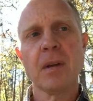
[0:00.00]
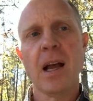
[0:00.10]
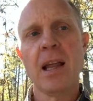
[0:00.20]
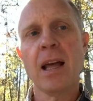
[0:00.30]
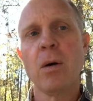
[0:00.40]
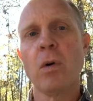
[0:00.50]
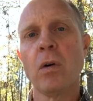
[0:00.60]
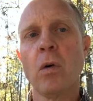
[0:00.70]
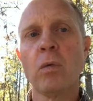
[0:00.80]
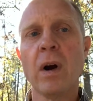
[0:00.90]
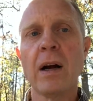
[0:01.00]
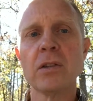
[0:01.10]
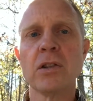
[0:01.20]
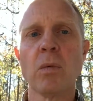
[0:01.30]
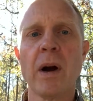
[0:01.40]
And they were
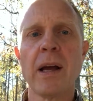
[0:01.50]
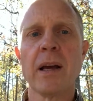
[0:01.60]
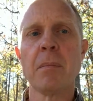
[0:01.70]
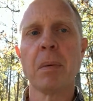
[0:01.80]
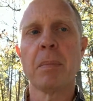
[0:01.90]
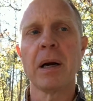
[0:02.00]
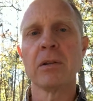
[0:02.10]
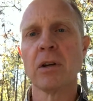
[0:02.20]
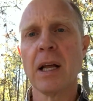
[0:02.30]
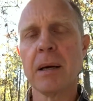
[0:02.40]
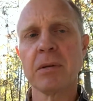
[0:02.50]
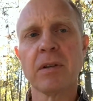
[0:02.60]
roused awake and prepared their lamps.